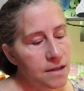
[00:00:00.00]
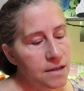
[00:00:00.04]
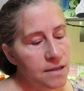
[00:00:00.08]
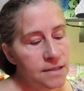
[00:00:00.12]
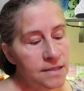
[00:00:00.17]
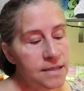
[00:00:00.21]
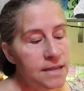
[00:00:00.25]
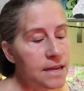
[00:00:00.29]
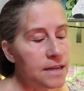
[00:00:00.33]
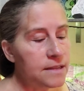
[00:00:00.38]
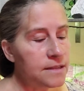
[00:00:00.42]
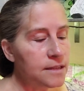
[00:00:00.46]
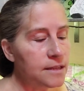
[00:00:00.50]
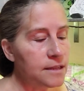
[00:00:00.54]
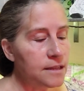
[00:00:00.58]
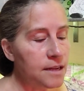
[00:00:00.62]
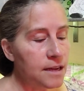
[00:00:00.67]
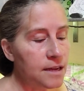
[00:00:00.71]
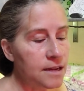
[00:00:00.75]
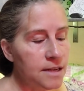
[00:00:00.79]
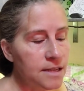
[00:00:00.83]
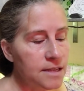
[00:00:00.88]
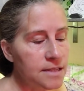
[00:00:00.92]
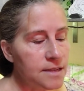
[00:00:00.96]

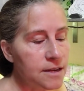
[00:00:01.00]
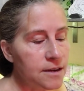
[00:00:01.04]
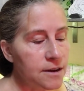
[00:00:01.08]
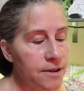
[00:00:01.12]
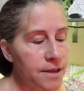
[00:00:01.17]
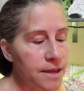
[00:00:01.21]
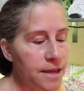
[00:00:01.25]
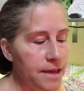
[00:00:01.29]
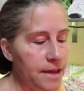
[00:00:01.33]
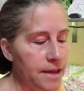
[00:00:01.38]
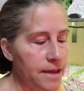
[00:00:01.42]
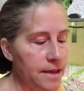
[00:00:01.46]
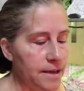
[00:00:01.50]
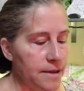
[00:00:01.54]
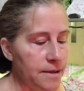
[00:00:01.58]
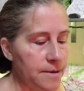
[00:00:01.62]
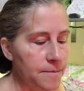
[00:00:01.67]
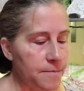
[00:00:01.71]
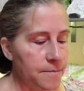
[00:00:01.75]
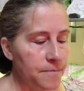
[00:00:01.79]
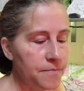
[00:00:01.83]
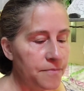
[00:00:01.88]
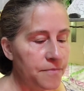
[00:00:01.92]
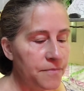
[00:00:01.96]
Sandalon is our
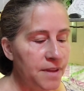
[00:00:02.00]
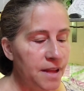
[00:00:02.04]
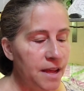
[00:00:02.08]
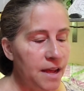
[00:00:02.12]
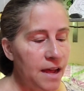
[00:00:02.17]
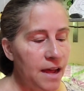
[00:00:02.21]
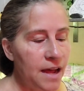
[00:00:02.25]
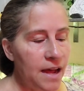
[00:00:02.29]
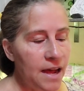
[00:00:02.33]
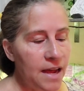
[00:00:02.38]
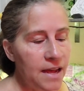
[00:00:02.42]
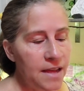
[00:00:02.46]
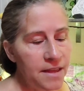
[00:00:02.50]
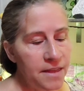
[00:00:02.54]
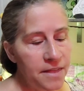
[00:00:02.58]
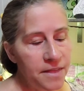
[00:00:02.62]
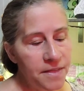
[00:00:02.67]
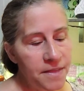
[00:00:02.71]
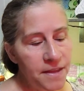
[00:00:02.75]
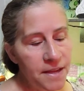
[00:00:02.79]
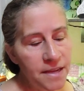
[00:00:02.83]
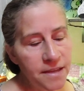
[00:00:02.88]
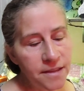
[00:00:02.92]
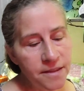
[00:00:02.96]
king. I
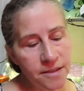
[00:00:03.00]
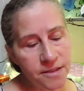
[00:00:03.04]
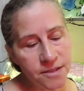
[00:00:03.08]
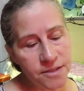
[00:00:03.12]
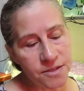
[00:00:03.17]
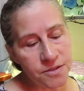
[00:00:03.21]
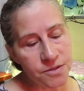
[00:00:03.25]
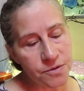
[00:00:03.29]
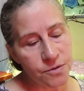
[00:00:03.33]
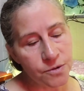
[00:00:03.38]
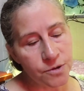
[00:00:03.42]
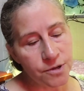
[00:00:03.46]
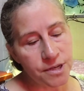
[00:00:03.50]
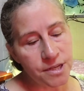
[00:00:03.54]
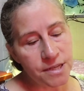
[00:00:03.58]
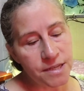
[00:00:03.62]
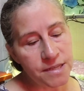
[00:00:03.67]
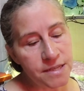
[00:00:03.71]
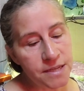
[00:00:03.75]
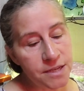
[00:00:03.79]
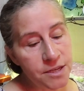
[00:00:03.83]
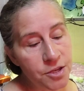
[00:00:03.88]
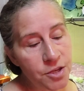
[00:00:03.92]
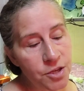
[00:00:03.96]
think the
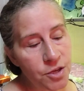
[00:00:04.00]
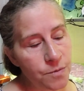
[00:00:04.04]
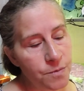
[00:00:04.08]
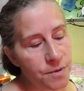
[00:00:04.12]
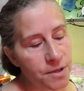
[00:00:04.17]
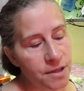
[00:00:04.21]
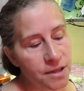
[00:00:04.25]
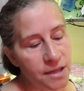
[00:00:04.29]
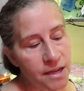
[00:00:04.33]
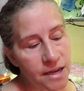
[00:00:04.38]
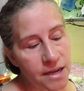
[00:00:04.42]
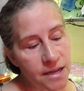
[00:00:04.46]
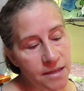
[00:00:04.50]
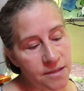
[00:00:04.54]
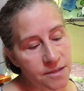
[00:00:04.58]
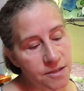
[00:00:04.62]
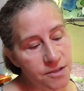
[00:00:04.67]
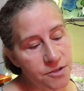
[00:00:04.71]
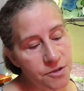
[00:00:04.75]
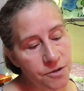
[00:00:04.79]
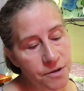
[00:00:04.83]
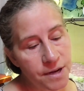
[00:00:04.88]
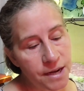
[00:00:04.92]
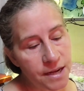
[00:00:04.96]
stories in human
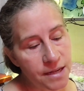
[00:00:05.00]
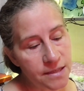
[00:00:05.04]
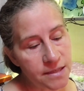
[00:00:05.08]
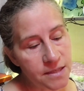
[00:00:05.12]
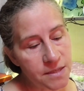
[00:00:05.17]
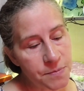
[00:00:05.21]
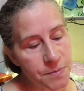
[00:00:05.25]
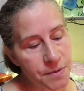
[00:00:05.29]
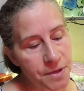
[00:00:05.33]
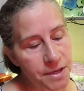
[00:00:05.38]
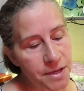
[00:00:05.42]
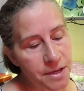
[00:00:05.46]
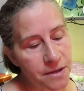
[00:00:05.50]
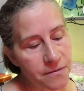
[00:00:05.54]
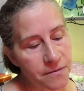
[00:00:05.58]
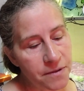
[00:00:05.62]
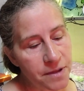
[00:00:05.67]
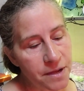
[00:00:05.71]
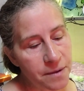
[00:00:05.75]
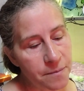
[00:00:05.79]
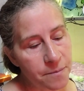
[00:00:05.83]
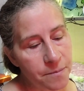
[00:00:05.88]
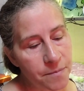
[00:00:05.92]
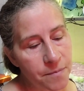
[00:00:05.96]
lands do not speak of
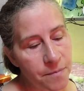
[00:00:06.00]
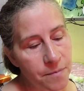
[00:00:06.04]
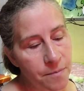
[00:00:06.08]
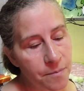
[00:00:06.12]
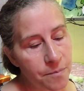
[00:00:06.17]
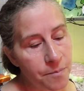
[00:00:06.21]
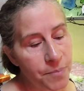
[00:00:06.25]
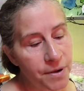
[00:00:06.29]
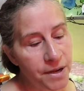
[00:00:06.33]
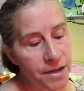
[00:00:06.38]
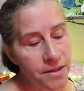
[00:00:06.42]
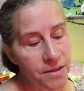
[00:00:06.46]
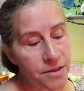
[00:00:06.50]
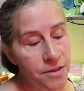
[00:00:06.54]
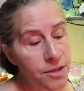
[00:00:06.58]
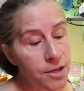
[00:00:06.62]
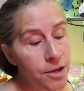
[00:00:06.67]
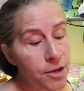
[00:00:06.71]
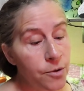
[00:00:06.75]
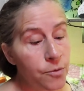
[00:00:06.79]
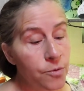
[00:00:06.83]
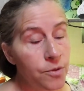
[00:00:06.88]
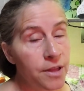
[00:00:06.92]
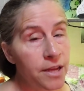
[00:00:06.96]
him, but
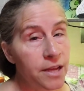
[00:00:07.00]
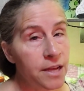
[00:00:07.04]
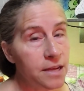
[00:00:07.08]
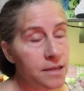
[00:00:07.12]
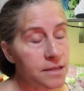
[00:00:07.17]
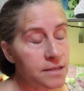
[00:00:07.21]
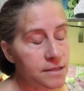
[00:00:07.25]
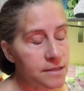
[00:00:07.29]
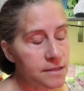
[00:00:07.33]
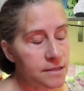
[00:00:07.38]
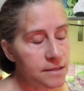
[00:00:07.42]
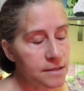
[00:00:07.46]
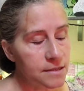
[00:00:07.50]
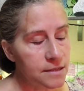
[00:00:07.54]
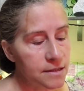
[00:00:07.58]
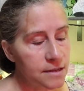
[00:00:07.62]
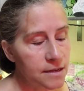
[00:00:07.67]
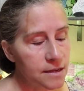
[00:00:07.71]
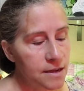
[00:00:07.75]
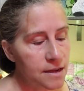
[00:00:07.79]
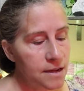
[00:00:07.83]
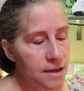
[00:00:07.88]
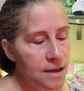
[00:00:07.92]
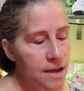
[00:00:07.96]
know this.
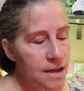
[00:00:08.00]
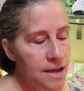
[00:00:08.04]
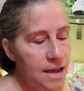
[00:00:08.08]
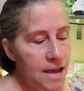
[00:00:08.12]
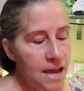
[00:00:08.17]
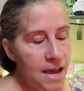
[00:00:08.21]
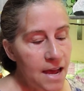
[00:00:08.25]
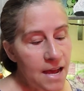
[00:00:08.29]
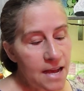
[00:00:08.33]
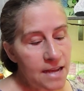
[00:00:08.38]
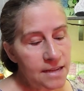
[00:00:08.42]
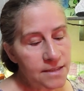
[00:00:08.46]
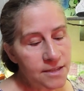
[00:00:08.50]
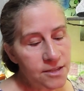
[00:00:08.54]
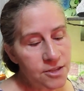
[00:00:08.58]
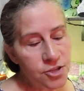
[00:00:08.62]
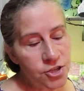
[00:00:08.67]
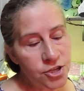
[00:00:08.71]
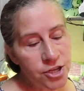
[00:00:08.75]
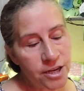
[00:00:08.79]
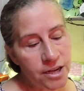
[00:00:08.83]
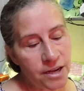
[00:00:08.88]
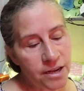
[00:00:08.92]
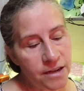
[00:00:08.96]
As a
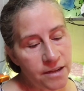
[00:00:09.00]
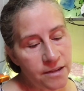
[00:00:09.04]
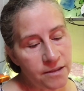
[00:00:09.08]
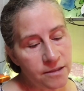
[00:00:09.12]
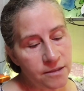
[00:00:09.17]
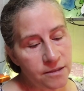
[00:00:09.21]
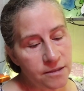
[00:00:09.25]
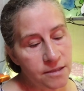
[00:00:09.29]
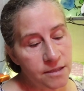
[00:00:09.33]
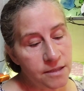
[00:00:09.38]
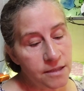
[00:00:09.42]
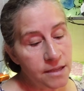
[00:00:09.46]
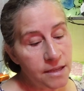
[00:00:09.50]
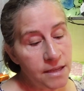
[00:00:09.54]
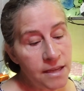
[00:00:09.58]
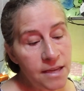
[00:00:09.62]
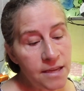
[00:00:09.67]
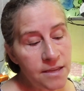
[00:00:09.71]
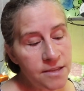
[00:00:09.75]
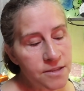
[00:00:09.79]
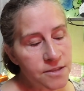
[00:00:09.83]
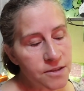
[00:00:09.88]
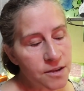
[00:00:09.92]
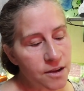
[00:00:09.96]
child,
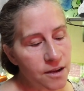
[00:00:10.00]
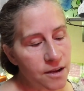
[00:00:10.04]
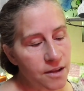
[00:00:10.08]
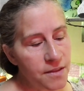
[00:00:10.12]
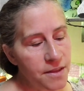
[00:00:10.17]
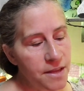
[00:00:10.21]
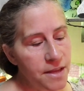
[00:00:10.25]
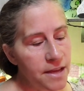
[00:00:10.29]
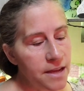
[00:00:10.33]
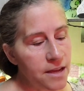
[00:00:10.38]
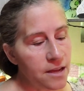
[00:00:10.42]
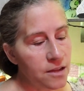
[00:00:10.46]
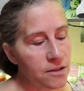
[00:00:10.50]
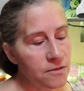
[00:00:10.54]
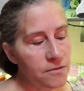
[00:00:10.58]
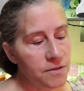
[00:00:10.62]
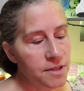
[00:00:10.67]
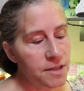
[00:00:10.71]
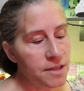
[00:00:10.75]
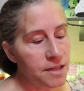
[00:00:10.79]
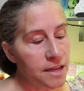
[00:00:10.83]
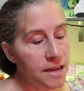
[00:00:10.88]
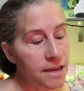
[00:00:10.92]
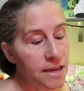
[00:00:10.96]
he saw the
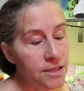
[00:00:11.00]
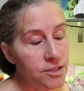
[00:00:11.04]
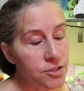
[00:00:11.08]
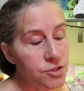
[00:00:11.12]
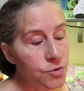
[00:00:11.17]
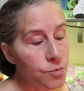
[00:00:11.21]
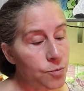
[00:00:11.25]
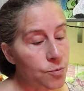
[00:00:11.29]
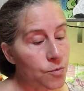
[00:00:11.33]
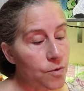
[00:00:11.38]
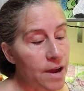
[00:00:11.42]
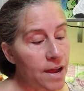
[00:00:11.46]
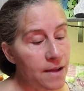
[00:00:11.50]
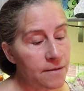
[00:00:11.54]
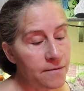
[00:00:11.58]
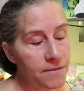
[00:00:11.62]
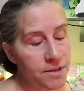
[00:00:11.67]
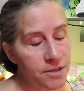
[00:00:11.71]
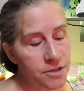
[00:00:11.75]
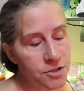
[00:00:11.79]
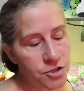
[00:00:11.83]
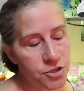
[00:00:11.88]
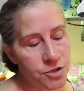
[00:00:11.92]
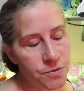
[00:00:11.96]
elven lands
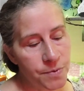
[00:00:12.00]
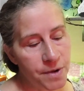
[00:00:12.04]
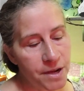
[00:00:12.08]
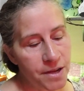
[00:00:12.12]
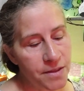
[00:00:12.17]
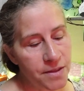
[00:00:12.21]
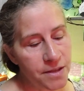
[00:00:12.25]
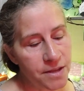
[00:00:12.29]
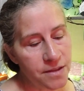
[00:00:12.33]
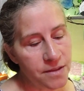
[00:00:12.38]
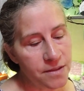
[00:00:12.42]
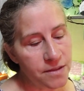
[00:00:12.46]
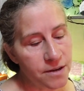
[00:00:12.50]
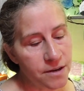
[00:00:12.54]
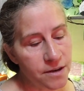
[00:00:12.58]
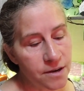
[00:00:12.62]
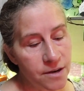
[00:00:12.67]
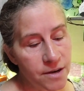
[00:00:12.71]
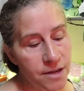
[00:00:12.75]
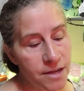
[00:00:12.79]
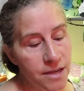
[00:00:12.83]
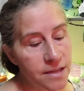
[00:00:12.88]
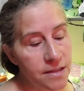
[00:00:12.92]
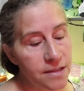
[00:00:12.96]
ravaged by the
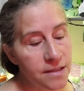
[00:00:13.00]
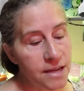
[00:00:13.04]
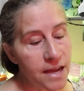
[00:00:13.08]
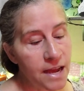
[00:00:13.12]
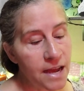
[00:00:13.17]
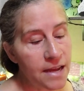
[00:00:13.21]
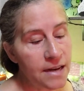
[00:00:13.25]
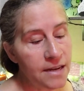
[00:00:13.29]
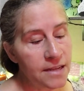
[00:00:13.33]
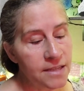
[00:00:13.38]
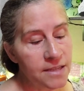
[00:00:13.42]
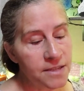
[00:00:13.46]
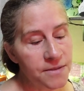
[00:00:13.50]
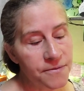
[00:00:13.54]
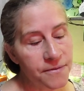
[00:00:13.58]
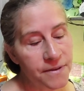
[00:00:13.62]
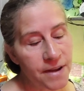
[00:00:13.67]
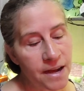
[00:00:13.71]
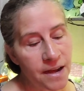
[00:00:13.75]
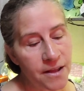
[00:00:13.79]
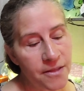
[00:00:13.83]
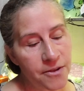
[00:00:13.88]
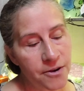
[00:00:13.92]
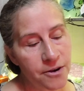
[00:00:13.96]
Undarkened, and his
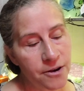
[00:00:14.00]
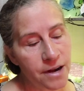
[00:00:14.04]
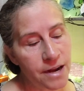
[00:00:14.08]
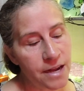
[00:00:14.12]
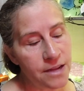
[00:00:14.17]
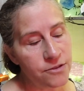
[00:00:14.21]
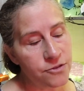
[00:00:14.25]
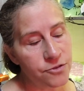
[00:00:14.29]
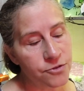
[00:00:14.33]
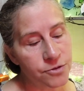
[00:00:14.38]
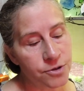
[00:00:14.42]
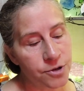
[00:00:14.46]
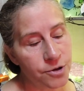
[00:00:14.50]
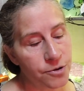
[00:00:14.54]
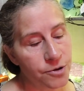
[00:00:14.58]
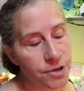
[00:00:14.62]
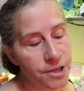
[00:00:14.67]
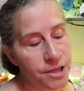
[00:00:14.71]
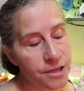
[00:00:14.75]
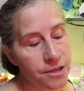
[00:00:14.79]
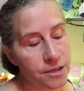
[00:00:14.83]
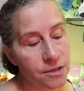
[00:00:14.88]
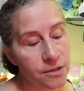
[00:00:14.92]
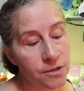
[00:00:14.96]
father
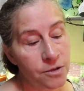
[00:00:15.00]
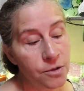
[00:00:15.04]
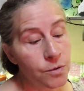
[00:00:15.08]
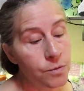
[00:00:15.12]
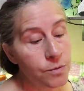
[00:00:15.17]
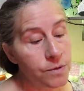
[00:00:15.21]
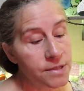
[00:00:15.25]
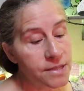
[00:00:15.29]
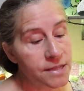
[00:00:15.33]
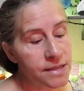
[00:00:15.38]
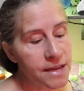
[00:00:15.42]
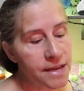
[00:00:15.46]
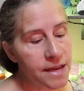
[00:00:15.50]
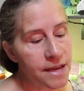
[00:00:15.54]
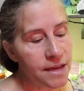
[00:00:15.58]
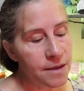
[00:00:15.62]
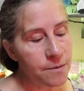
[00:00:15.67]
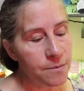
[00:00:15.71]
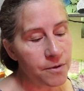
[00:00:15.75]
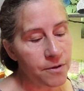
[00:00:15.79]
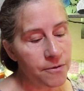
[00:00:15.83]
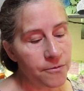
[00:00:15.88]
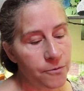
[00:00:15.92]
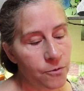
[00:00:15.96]
Androniel, who was
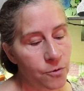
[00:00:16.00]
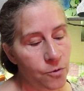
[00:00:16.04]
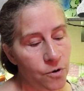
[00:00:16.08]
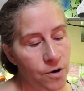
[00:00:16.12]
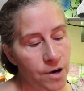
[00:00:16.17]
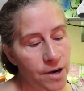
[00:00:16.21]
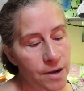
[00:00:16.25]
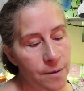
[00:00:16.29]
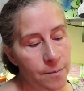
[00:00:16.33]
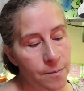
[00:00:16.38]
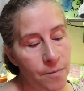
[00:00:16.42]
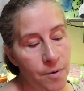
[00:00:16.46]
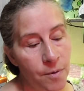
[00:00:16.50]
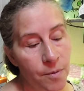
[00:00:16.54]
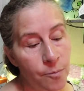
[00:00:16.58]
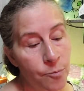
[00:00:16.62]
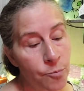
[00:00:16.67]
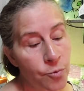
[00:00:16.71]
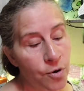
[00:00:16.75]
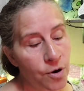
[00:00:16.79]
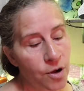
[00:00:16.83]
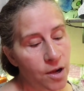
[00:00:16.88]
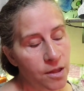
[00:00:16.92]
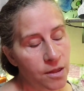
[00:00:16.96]
king before him,
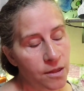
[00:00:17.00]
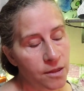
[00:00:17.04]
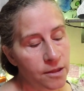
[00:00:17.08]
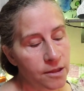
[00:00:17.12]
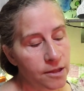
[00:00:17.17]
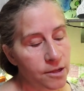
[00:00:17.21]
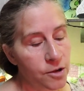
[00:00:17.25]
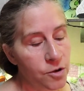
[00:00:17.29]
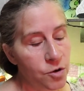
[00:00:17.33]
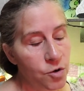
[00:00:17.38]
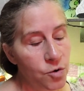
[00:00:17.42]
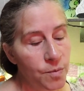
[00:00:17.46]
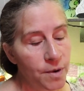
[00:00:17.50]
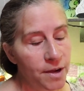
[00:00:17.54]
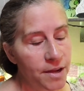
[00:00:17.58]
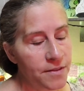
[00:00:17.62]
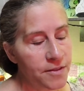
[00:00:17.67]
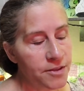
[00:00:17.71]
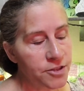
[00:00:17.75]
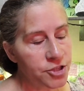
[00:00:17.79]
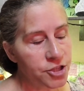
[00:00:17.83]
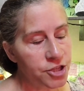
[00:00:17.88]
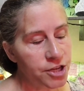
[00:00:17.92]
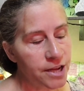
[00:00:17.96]
brought low by
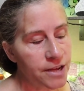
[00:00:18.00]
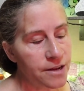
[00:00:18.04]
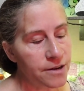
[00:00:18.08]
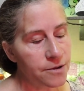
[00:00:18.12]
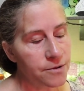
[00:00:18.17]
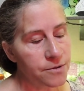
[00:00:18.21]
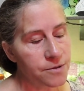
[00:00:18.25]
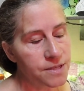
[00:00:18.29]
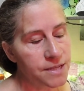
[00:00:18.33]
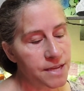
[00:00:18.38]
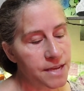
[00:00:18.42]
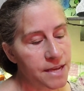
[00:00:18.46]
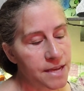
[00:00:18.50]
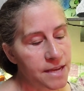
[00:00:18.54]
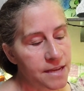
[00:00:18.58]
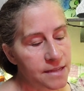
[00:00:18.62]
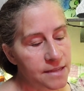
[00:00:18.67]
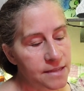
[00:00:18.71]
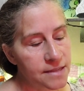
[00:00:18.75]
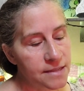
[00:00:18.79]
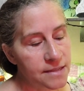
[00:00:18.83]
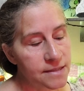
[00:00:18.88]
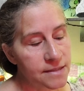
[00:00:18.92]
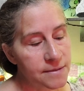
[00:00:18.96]
the Shadow's
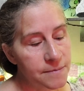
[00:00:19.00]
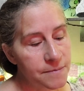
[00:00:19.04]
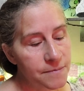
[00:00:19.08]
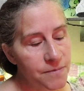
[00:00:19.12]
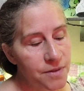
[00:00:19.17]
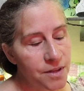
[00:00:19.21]
kiss.